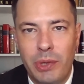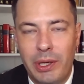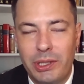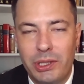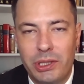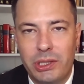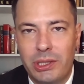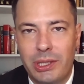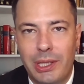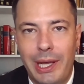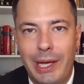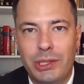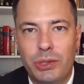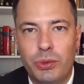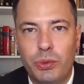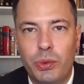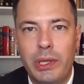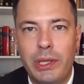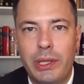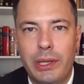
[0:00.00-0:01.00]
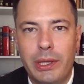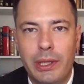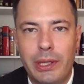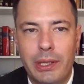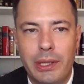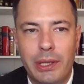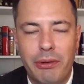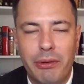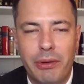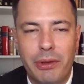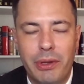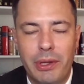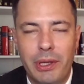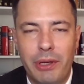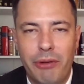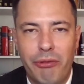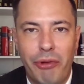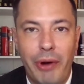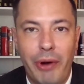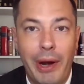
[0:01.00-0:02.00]
and just last week,
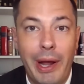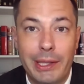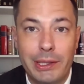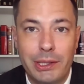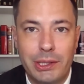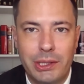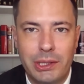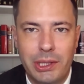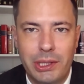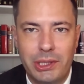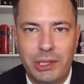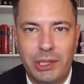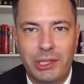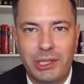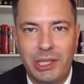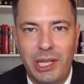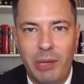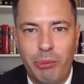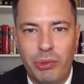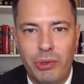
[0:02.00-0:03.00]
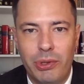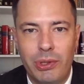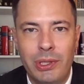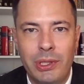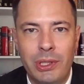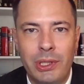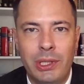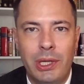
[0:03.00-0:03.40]
in France, as an example,